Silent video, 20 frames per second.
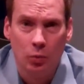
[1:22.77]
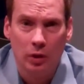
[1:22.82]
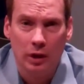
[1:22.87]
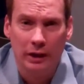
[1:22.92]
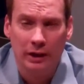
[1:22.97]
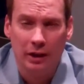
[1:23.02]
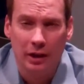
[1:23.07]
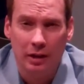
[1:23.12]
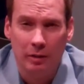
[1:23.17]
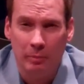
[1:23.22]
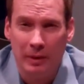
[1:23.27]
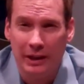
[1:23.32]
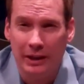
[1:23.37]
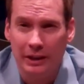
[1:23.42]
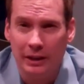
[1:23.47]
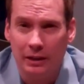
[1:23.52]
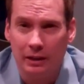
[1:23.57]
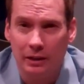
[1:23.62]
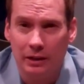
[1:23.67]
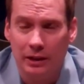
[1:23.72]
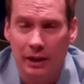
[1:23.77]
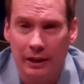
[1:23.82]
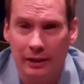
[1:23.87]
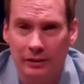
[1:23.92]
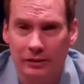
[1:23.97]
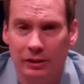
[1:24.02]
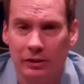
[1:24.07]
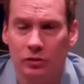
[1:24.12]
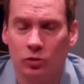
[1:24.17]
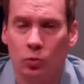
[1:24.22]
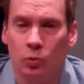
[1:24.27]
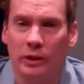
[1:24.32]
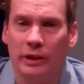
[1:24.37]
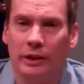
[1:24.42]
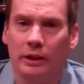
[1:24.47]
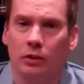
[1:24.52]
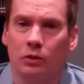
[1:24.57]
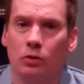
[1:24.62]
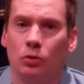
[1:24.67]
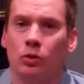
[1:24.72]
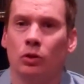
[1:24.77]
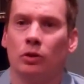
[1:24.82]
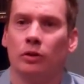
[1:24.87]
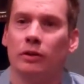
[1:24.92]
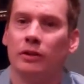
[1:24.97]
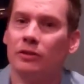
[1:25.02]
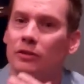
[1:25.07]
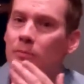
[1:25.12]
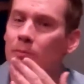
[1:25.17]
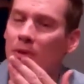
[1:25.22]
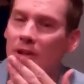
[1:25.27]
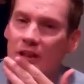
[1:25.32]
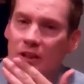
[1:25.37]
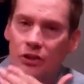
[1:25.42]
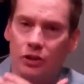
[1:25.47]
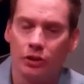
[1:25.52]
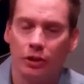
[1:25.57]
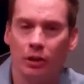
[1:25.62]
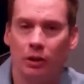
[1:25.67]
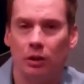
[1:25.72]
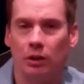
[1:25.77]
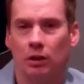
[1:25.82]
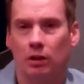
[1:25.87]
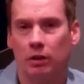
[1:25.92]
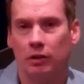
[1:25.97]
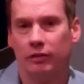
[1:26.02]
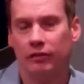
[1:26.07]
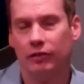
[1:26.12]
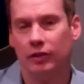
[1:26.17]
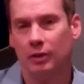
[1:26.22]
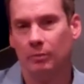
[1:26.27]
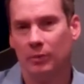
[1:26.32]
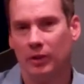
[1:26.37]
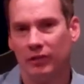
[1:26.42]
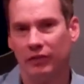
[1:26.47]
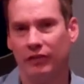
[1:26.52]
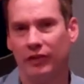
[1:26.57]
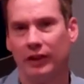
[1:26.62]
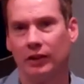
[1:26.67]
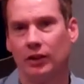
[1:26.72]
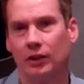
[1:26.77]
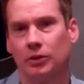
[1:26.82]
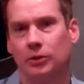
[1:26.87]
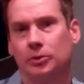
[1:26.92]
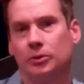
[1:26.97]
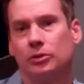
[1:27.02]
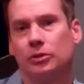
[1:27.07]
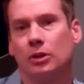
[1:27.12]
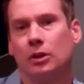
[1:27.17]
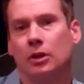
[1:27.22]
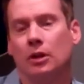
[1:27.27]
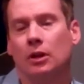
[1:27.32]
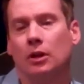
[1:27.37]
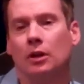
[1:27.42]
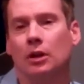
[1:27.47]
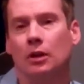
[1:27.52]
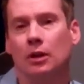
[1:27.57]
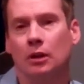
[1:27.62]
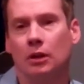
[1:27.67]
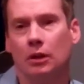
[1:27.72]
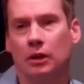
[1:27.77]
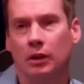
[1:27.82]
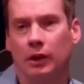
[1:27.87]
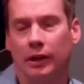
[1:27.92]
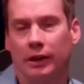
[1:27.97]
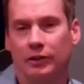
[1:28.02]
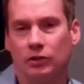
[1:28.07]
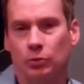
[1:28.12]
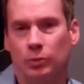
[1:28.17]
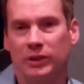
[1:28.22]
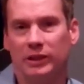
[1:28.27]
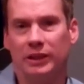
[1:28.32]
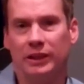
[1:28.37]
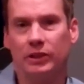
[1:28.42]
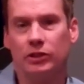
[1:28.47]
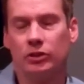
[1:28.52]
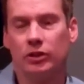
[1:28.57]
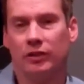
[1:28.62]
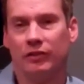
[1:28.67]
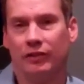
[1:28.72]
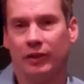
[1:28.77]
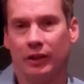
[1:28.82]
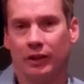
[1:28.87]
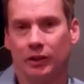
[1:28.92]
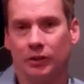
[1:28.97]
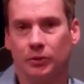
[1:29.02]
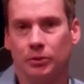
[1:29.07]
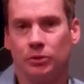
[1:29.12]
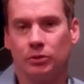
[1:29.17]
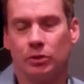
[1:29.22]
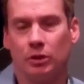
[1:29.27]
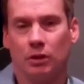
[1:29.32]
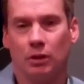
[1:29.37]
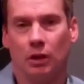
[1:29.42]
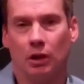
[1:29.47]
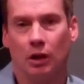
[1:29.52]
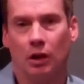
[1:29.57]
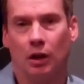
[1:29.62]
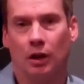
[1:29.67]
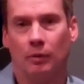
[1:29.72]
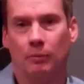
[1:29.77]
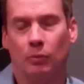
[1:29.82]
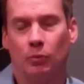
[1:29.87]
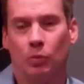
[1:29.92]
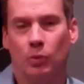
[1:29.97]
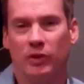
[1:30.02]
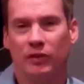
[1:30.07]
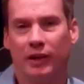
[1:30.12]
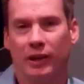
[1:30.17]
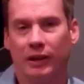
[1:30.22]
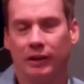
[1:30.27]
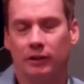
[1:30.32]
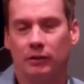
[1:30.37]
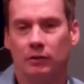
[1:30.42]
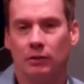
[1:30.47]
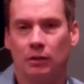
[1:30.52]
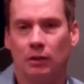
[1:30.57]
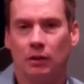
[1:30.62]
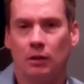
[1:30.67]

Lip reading: in many cases we learn as much from the fellows as we teach the fellows. We've had